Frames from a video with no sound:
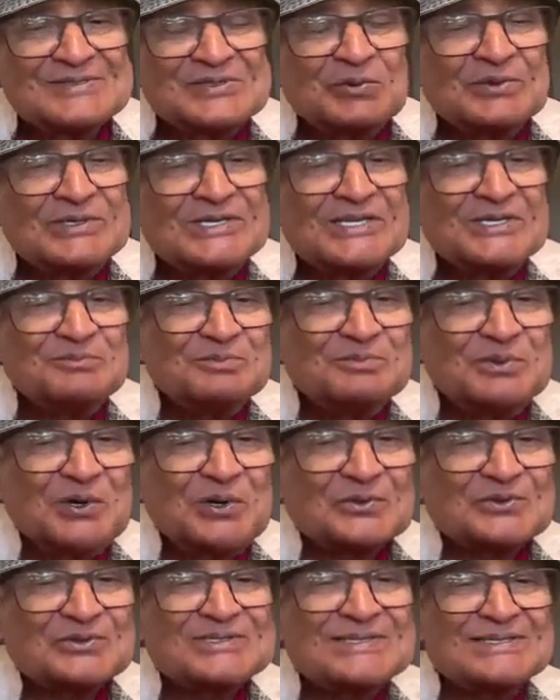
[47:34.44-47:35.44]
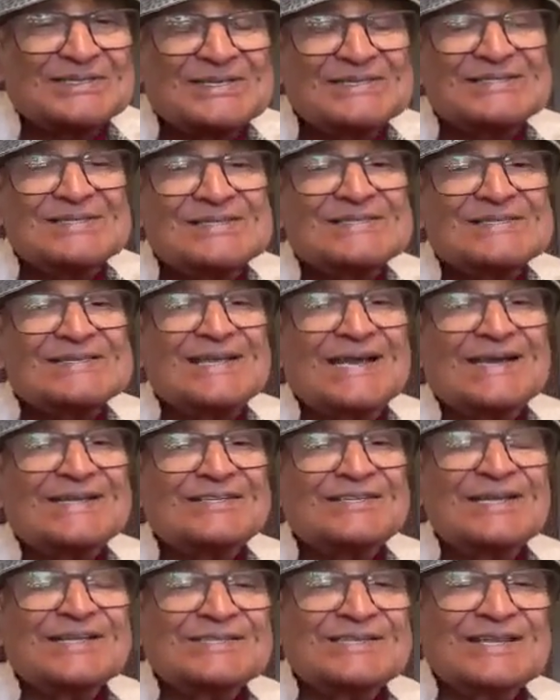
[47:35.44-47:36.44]
So we need both. This is the
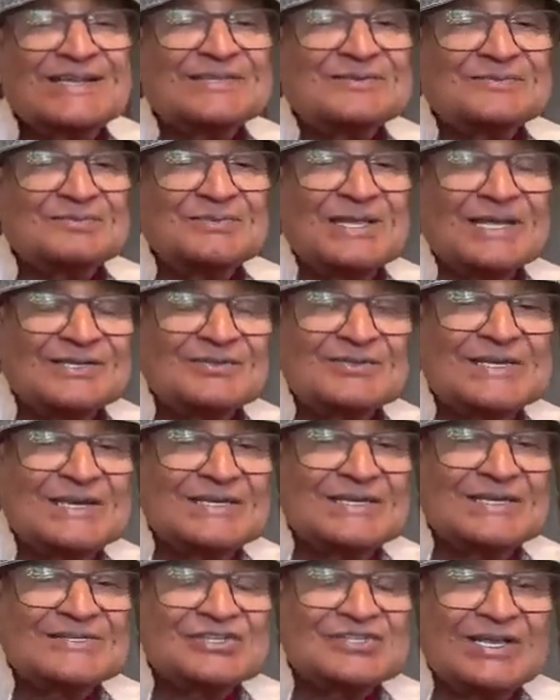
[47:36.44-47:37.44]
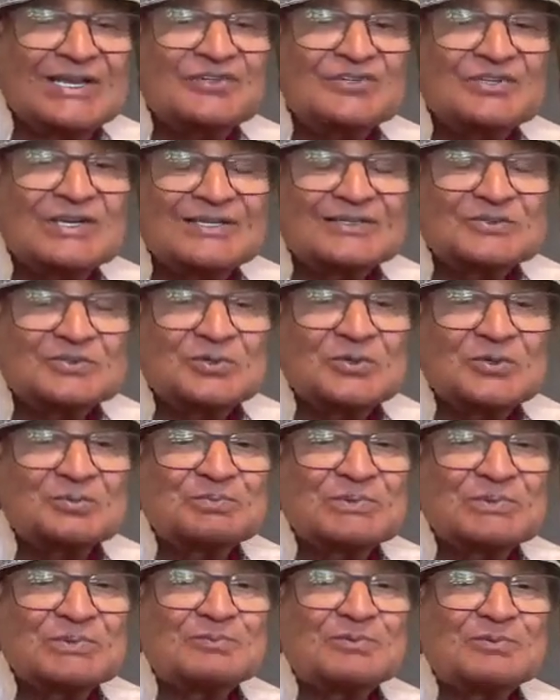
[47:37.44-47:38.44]
idea that really is central
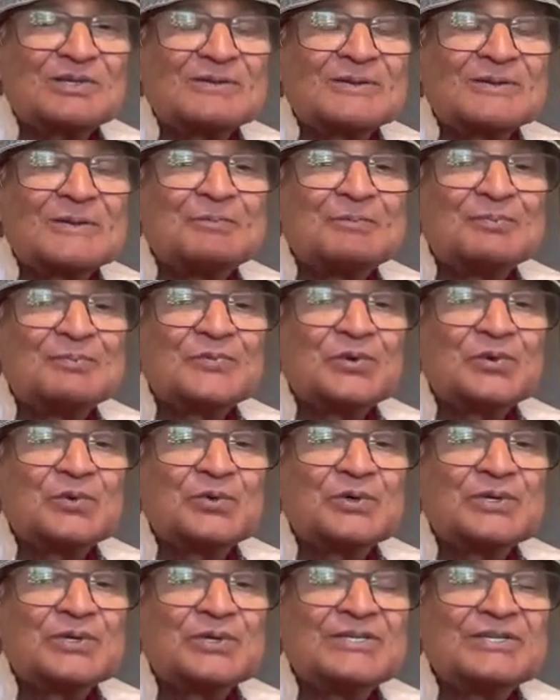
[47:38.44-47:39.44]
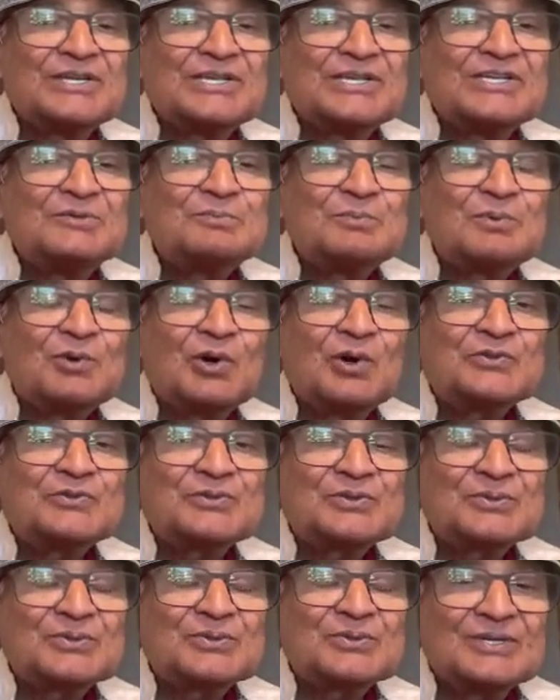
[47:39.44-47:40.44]
to people. We need
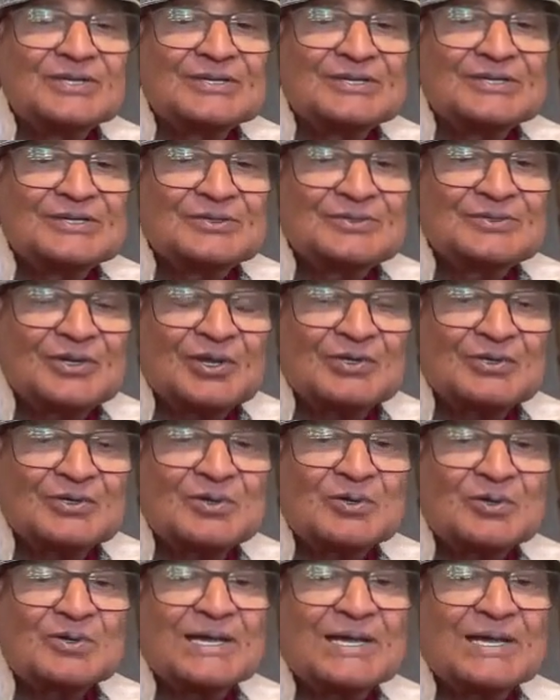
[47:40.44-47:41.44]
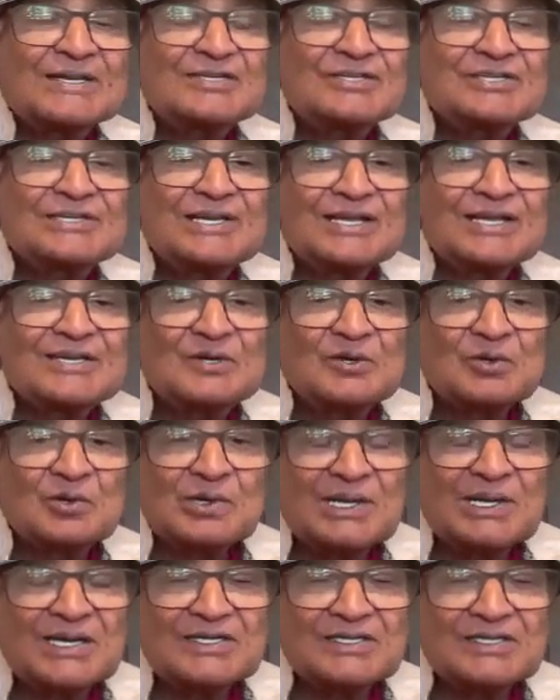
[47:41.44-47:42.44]
both non-locality and
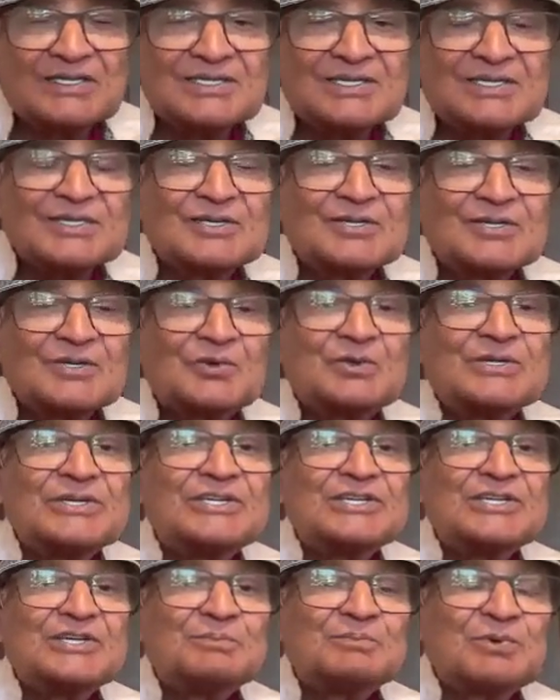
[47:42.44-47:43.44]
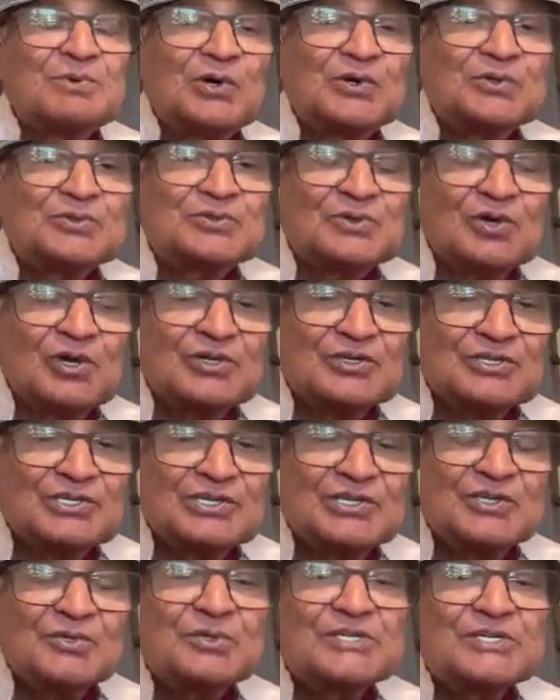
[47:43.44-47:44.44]
locality. We need both
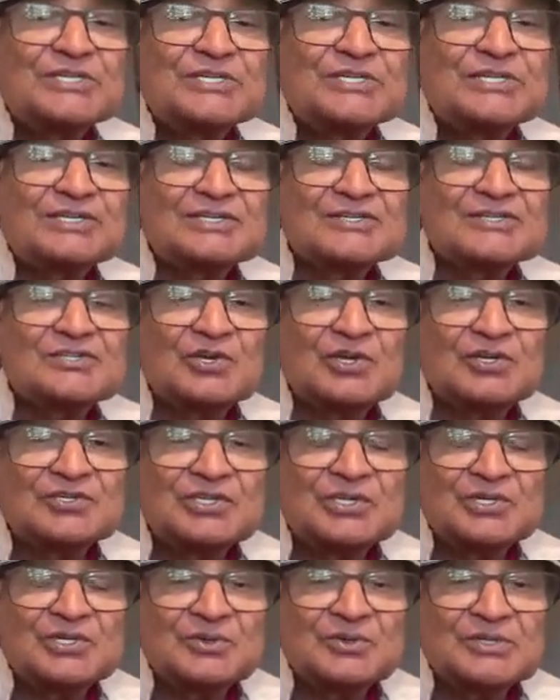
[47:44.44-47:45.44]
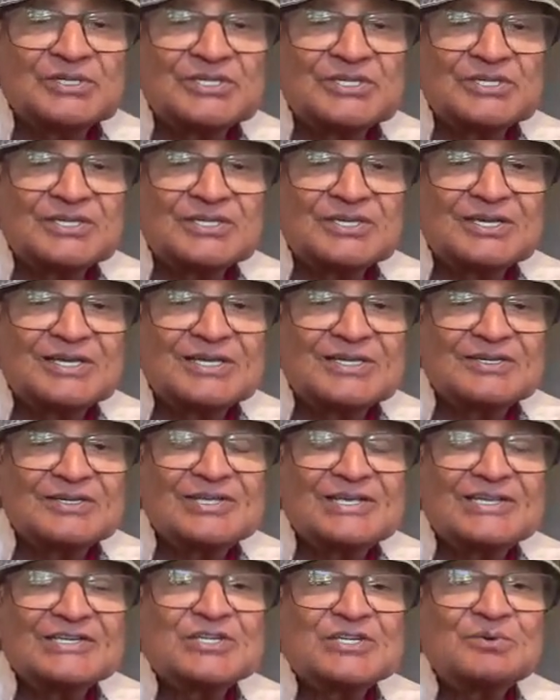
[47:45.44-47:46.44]
continuity and discontinuity.
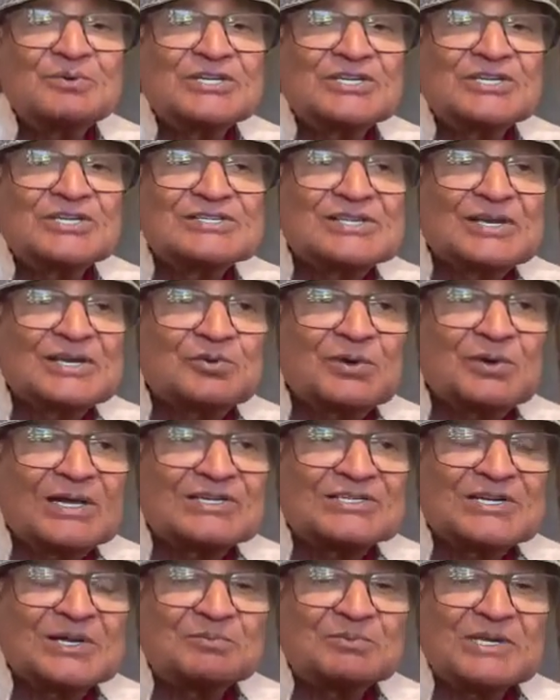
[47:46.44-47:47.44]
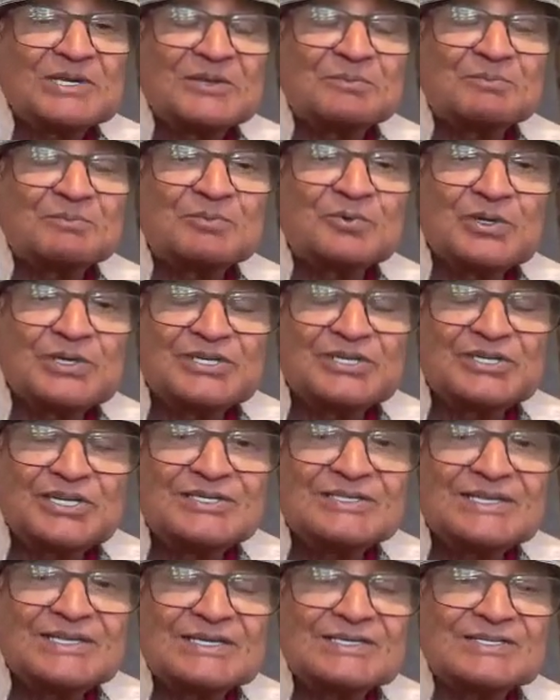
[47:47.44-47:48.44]
Creativity is a quantum leap. We
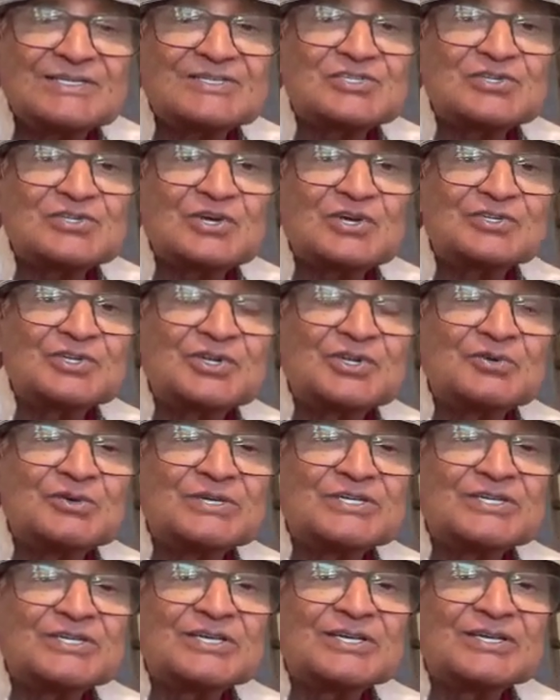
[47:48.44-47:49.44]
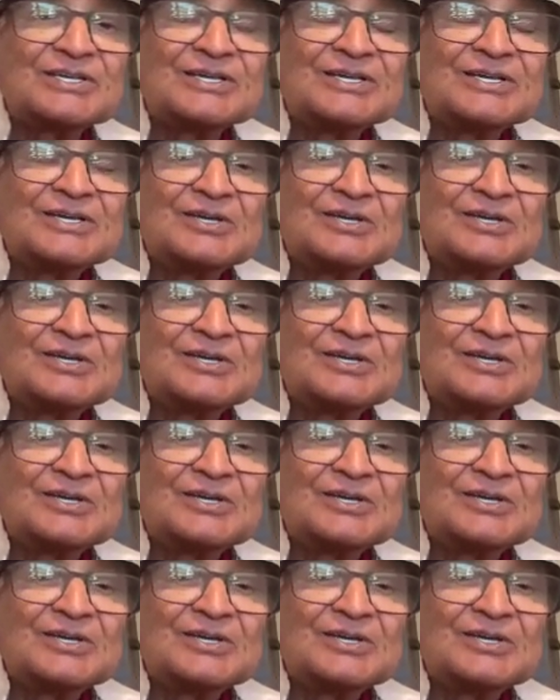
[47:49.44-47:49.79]
need that discontinuity.